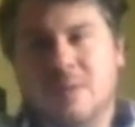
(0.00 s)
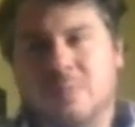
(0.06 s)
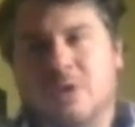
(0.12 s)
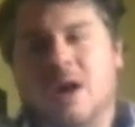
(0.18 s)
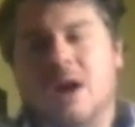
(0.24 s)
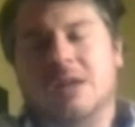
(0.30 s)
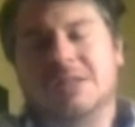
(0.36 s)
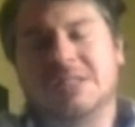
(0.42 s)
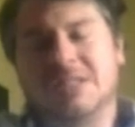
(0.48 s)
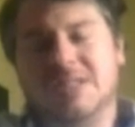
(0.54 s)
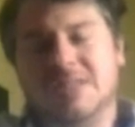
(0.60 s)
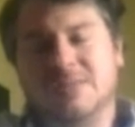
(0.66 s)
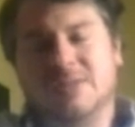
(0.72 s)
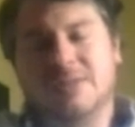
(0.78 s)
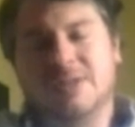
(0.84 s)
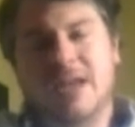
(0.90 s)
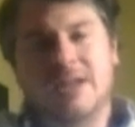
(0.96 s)
process
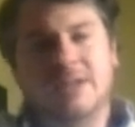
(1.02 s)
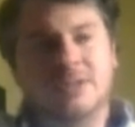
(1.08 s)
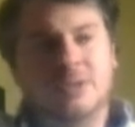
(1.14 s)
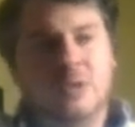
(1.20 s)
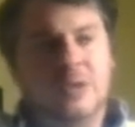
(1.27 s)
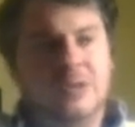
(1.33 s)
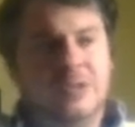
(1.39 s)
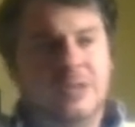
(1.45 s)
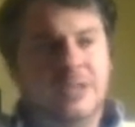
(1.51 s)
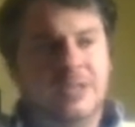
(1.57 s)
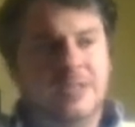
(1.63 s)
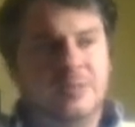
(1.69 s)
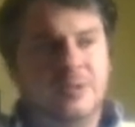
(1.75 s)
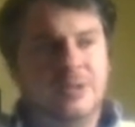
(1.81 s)
for that at North Lakes,